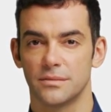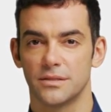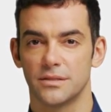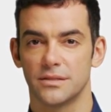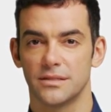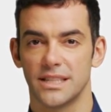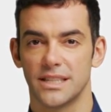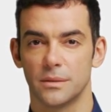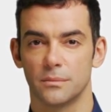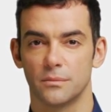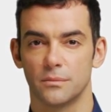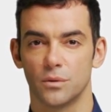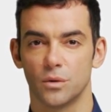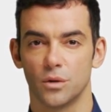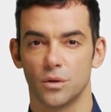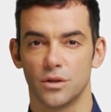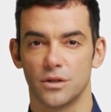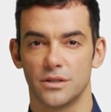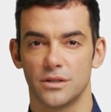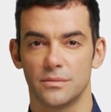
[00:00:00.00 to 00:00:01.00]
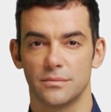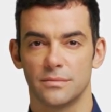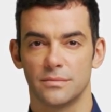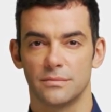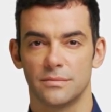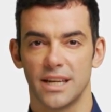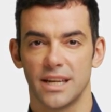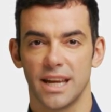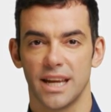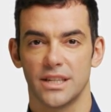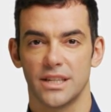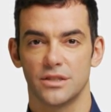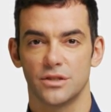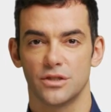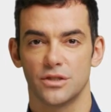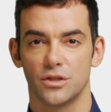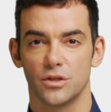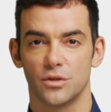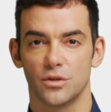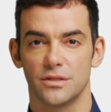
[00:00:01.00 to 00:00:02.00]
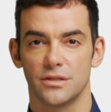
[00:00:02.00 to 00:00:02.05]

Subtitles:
Step 4. Enter your